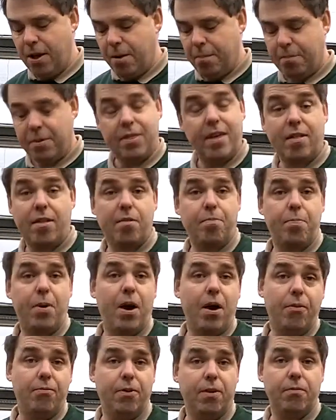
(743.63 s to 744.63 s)
But this is
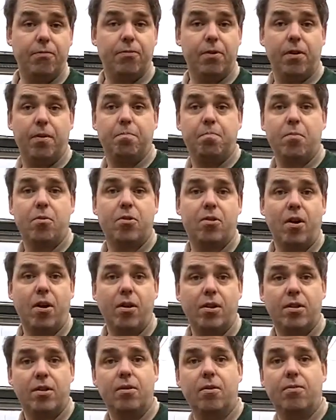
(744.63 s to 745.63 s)
perfect for
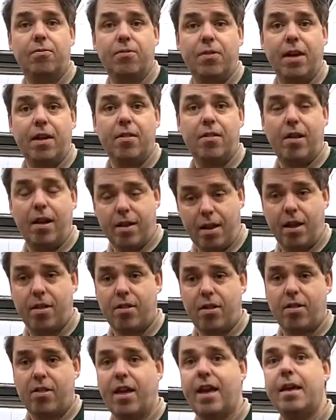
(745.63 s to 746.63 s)
starting off things like, as
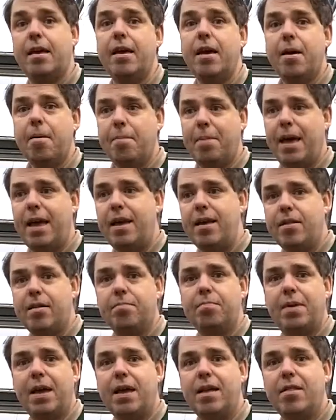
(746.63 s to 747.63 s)
I say, peas and
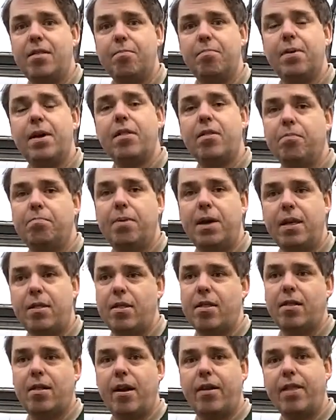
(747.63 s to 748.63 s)
beans and bits and
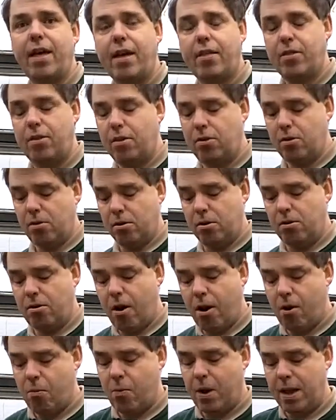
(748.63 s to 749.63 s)
pieces like that. You can
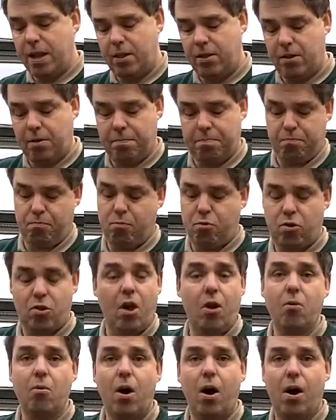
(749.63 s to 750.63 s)
grow away to
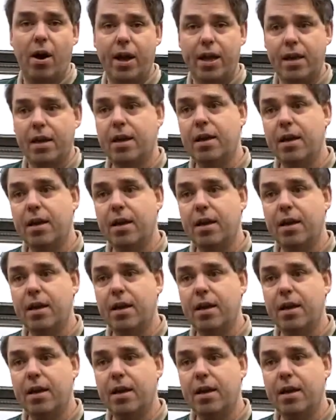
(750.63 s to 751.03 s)
so high,